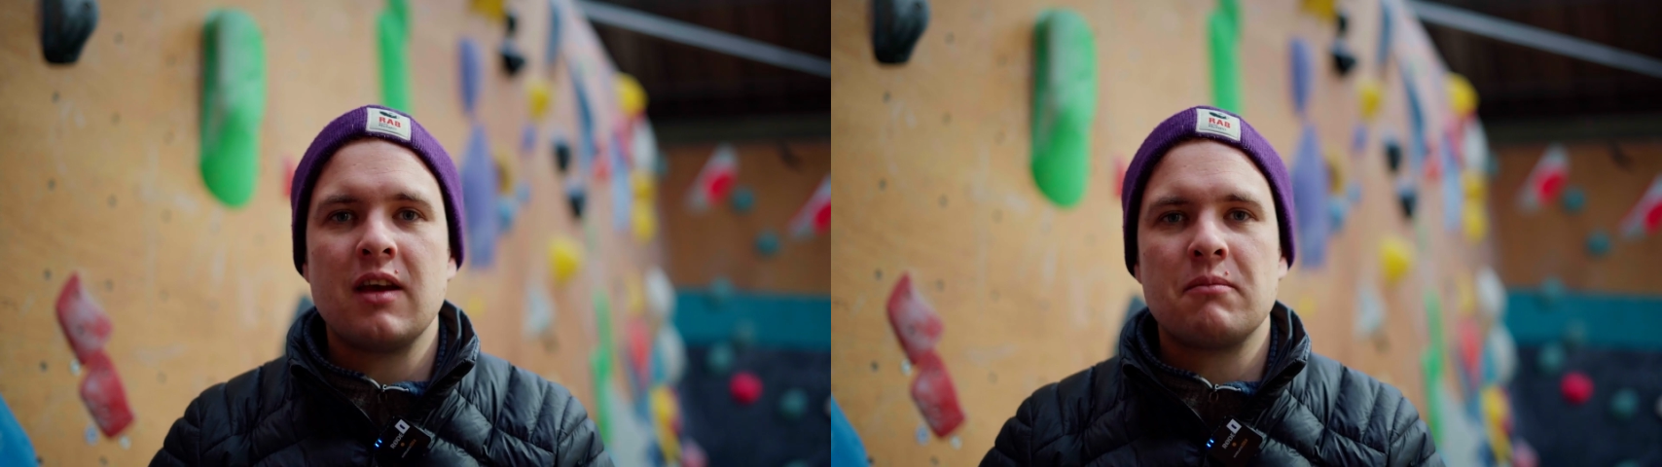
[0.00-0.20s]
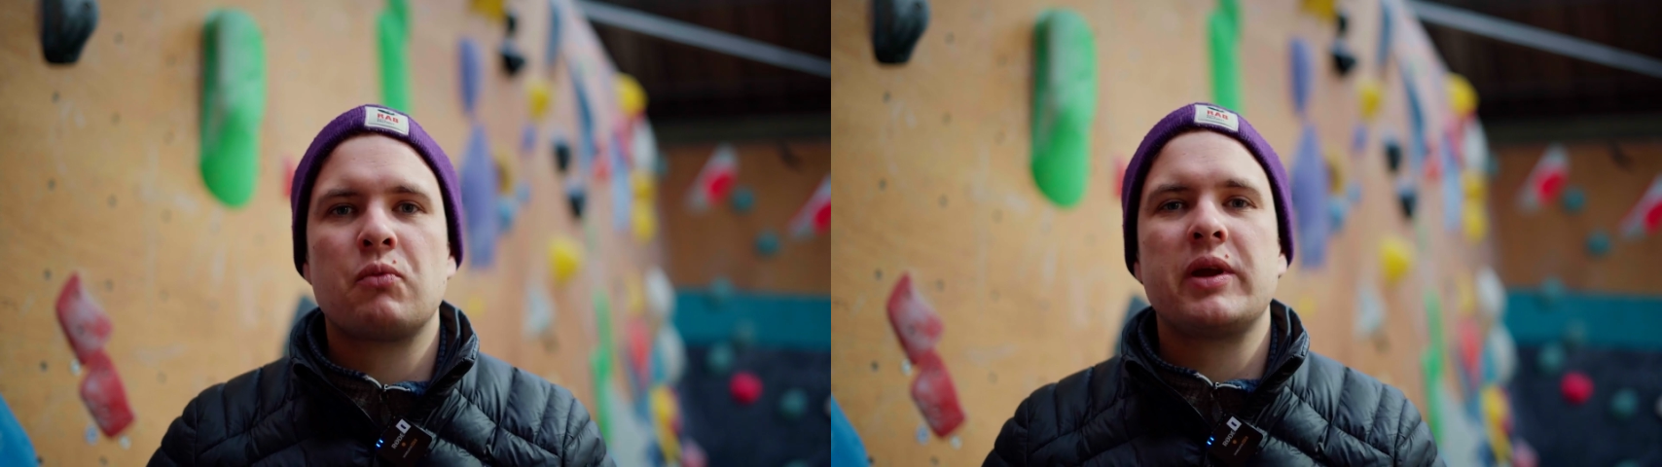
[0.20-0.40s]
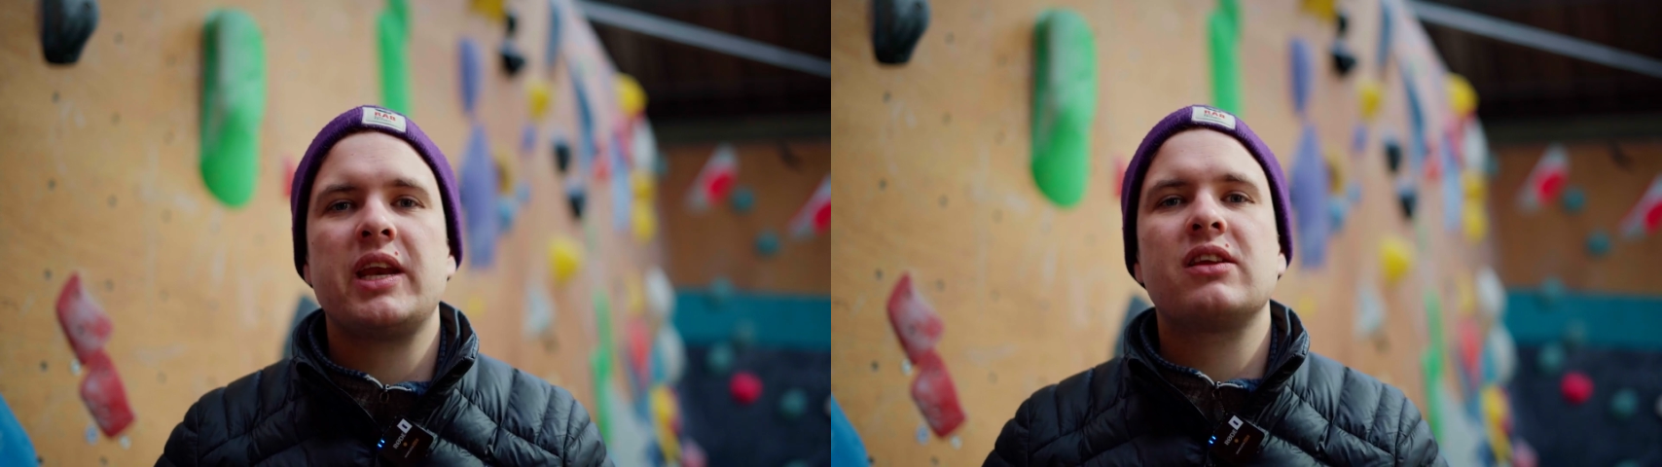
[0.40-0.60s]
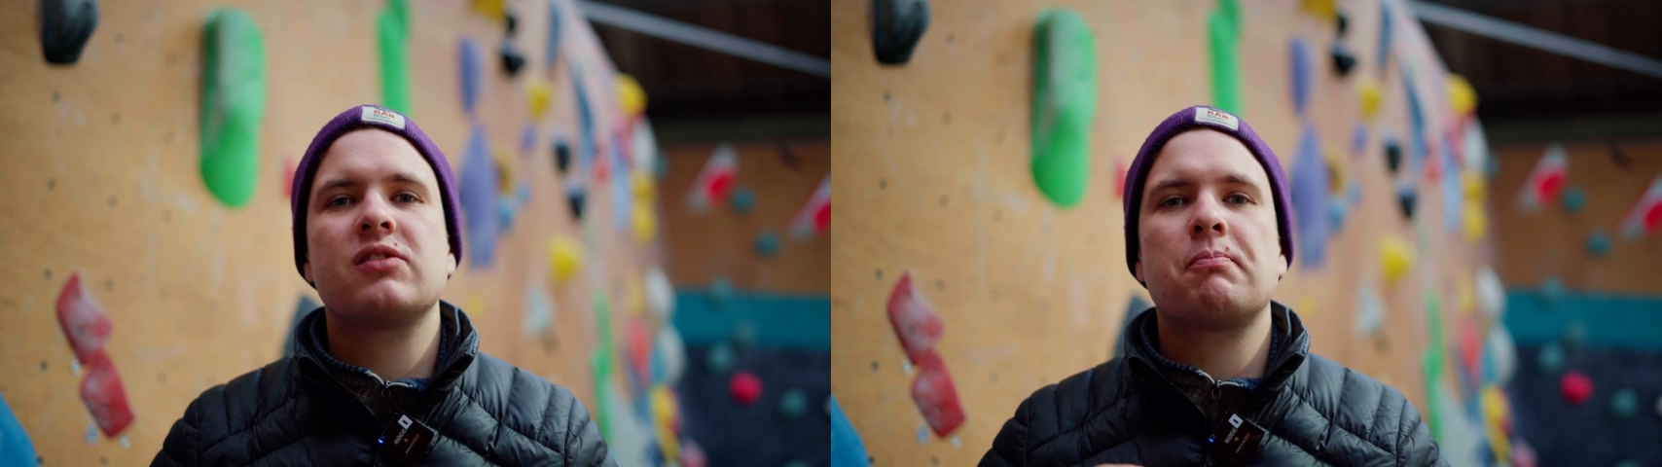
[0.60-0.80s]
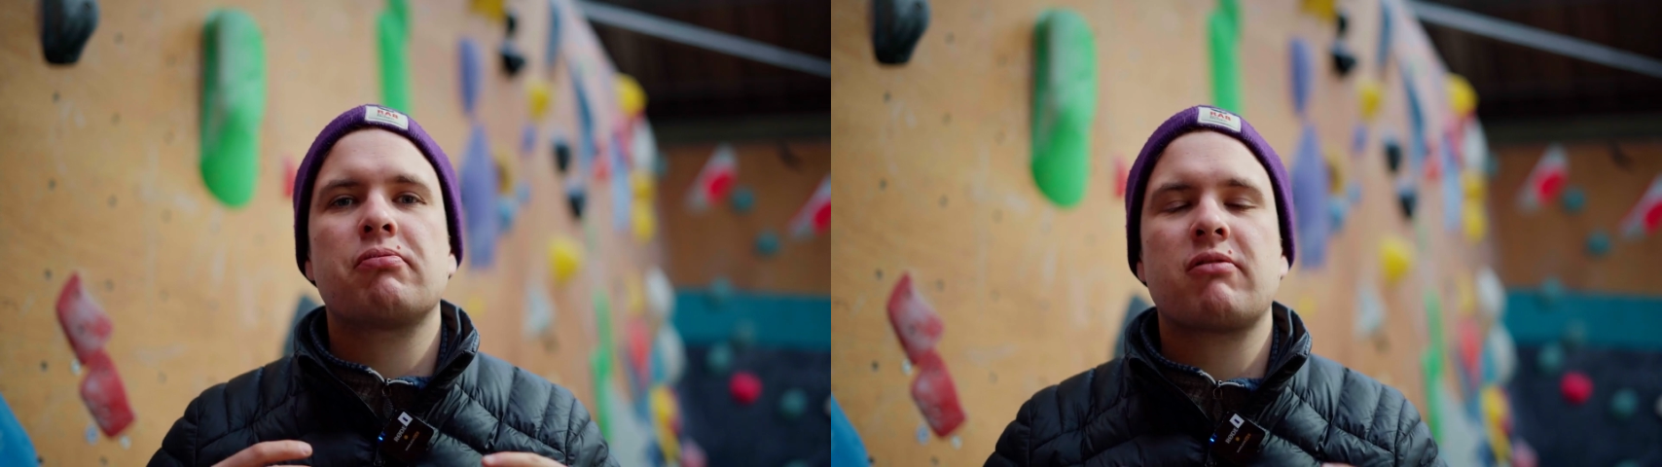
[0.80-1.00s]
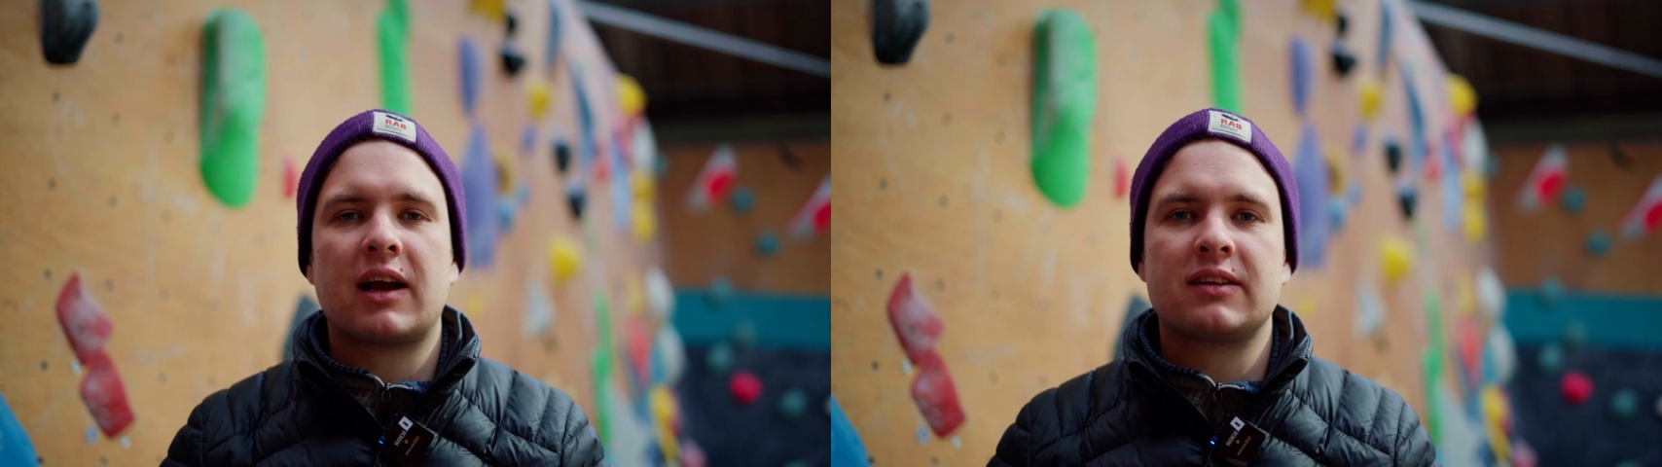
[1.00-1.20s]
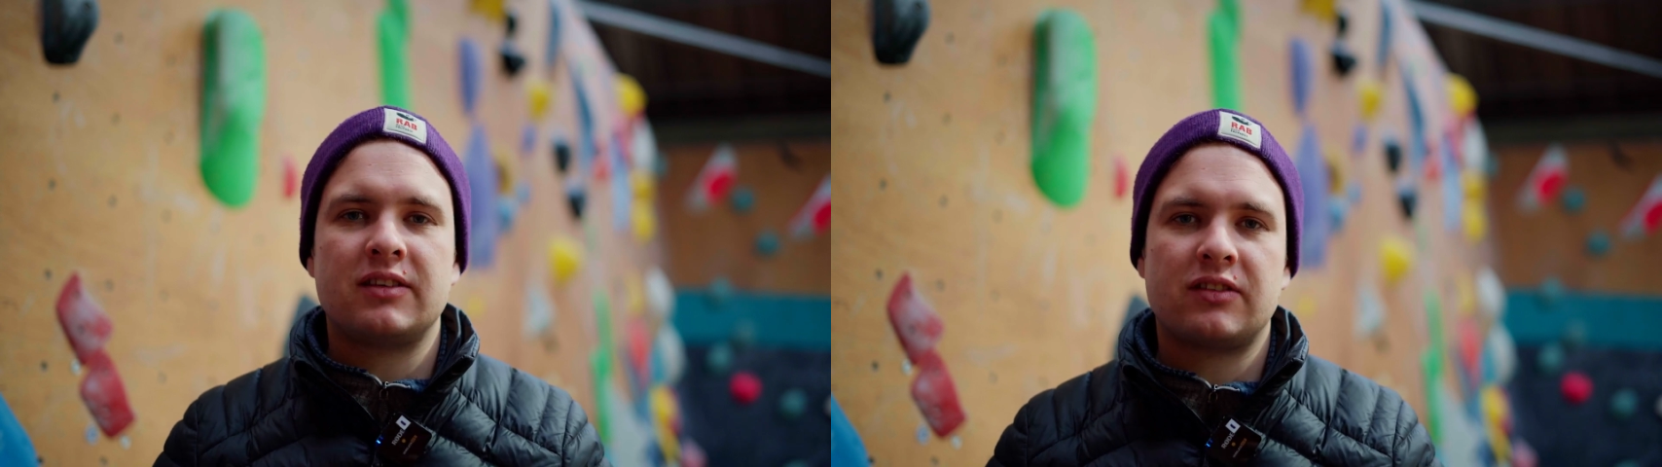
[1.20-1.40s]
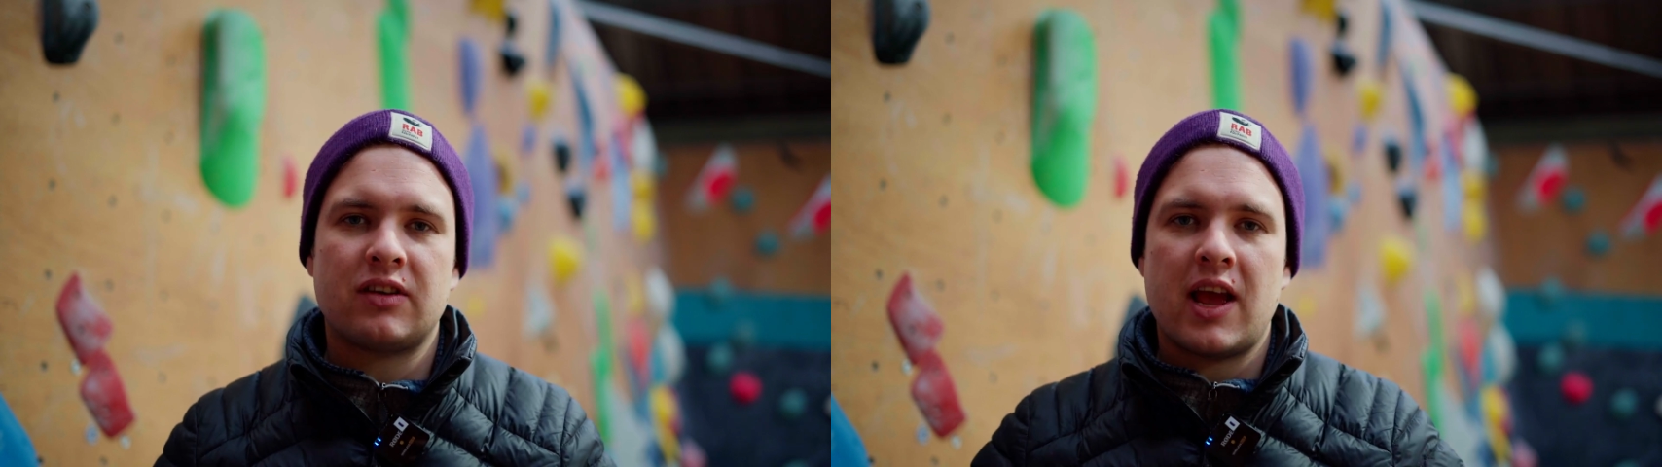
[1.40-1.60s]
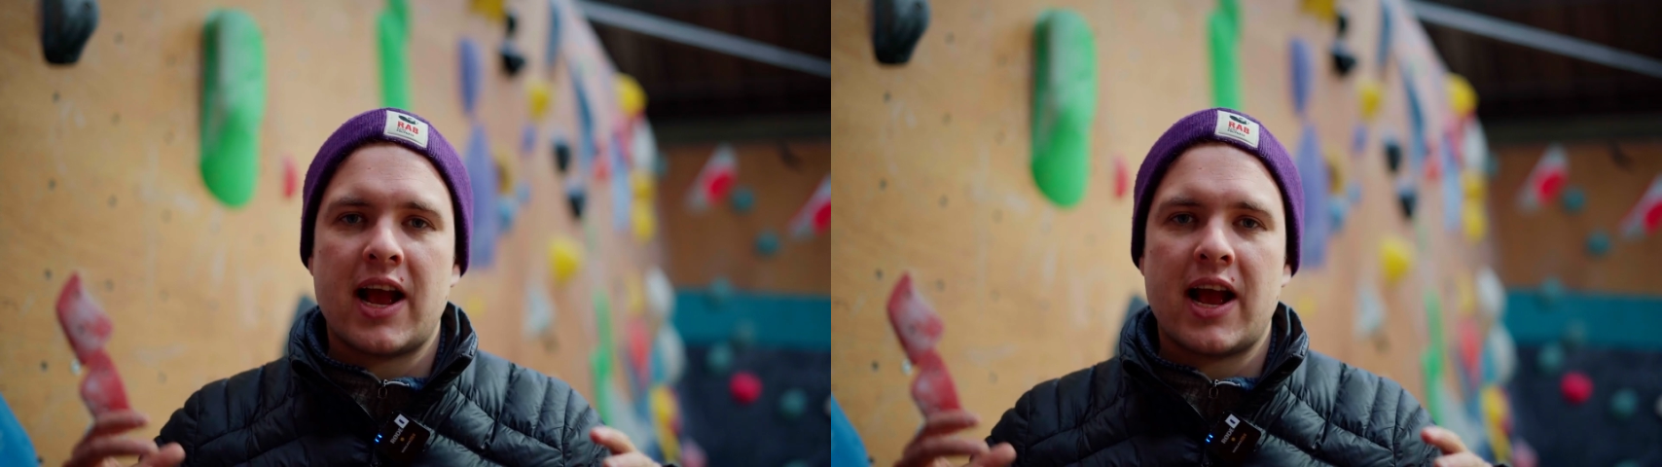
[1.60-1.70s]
but we need to practice